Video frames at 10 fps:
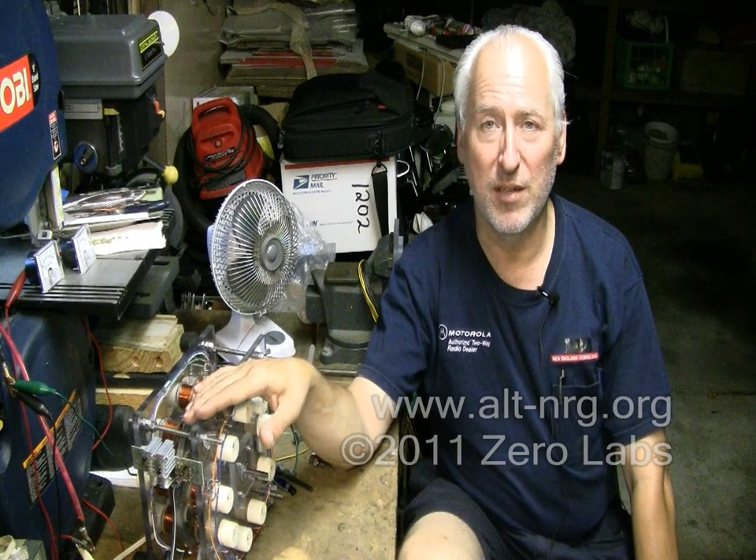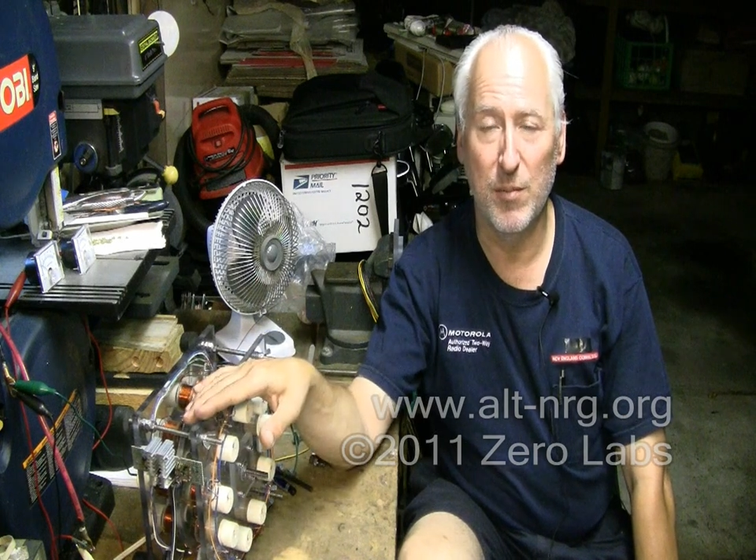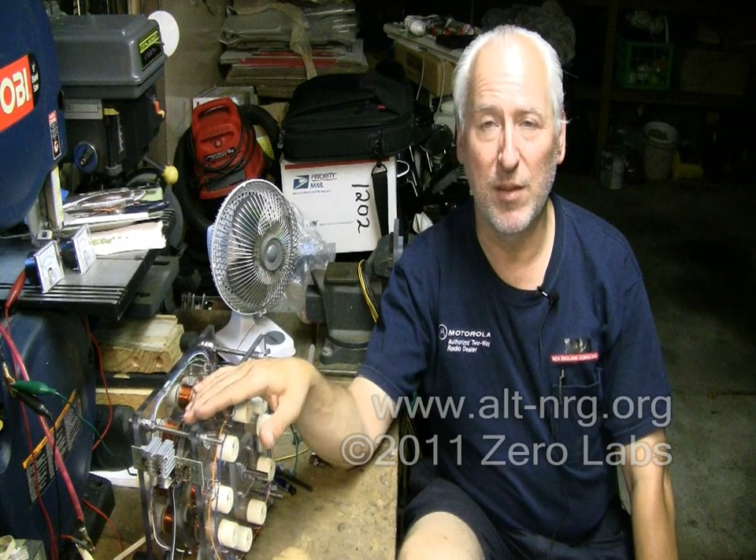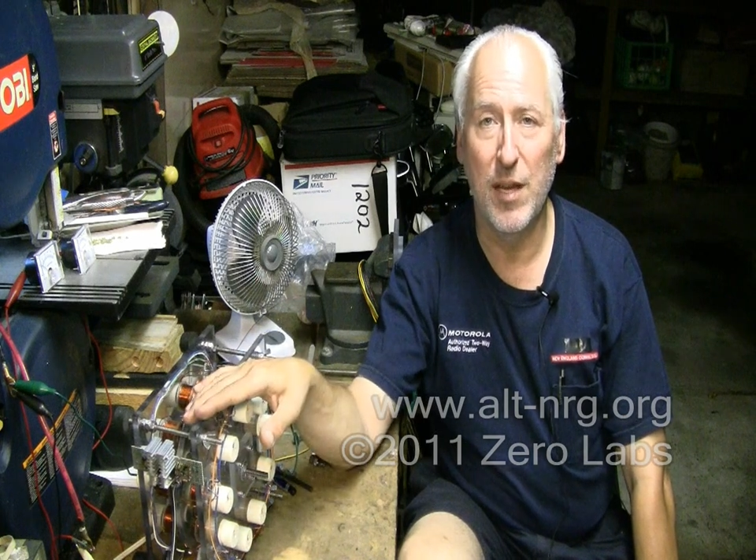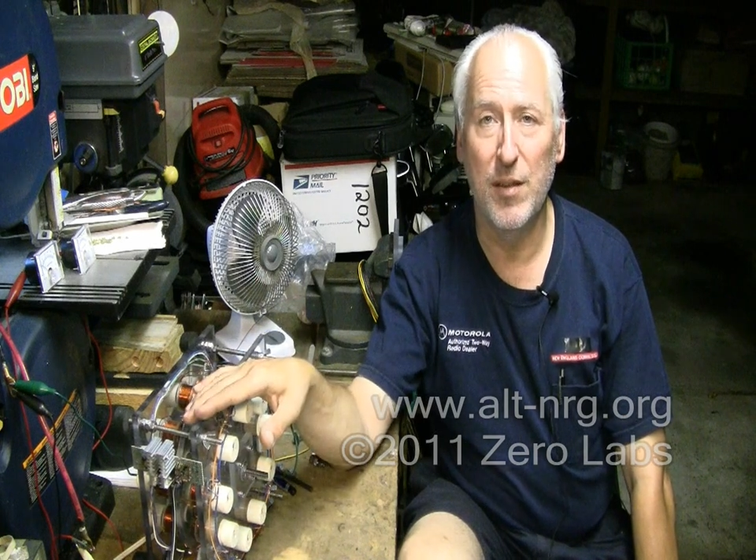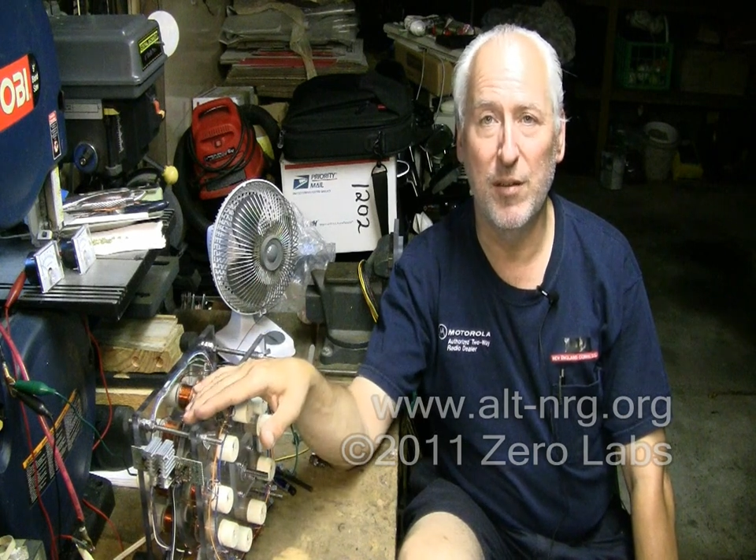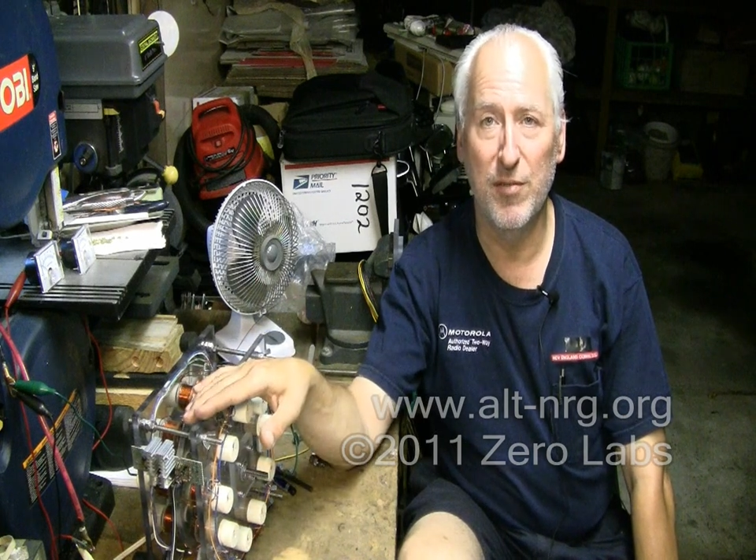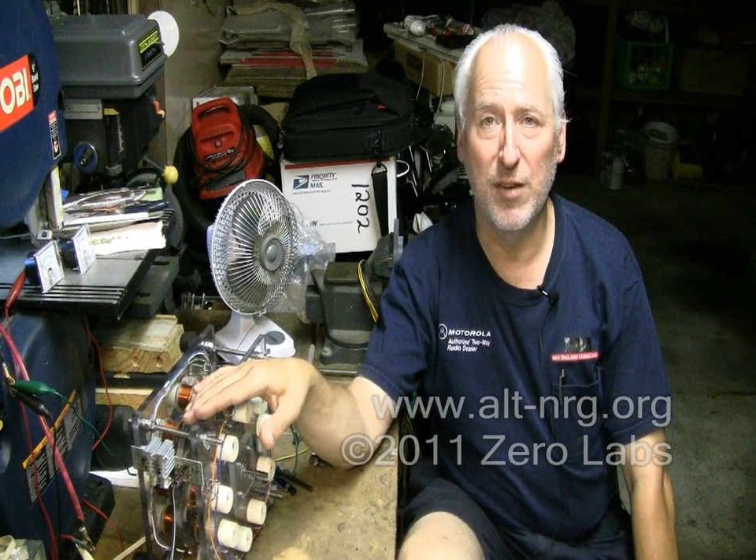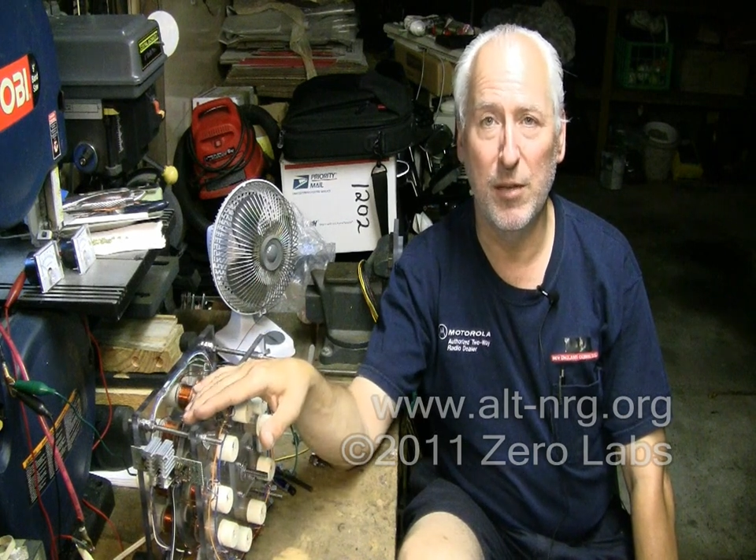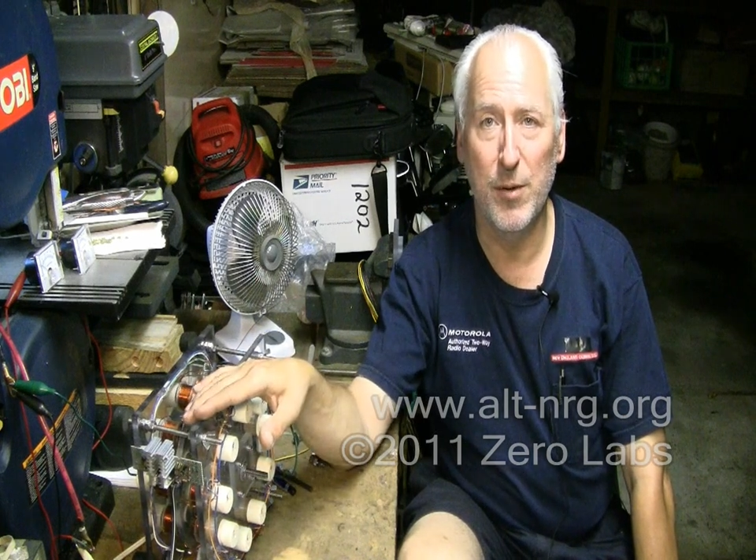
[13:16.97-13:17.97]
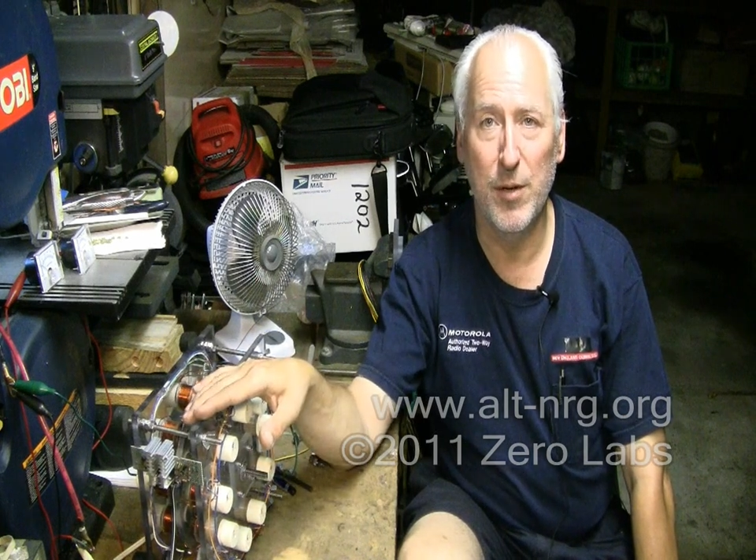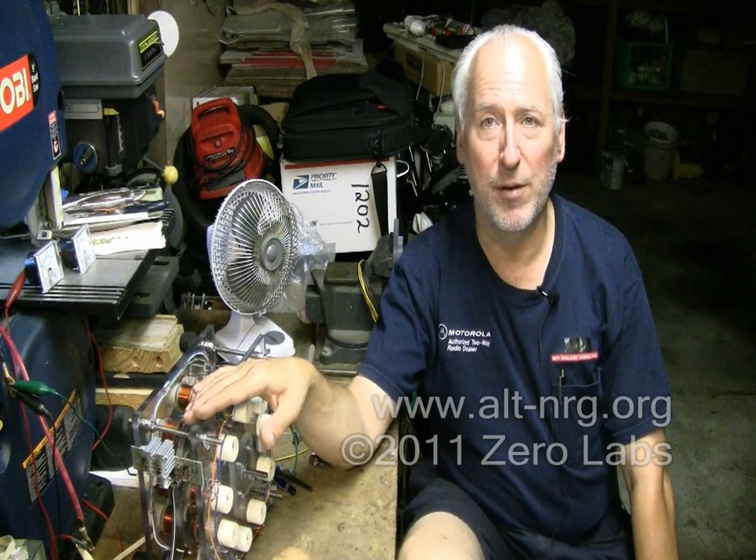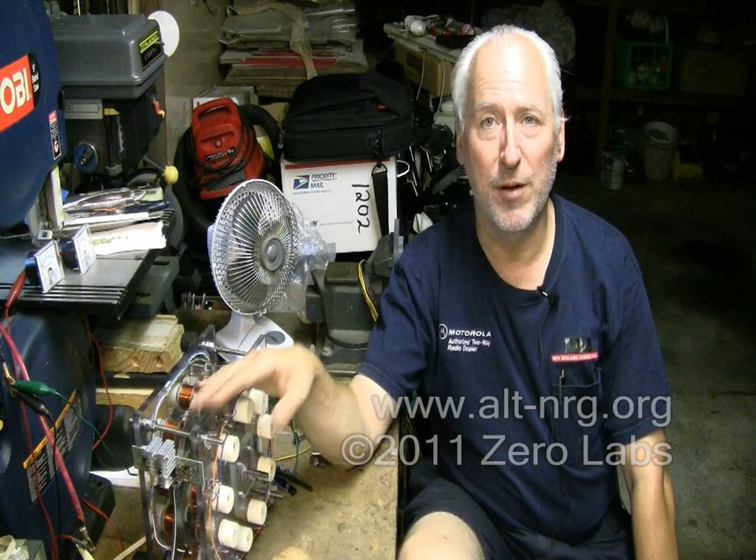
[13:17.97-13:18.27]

and I'm glad that you're following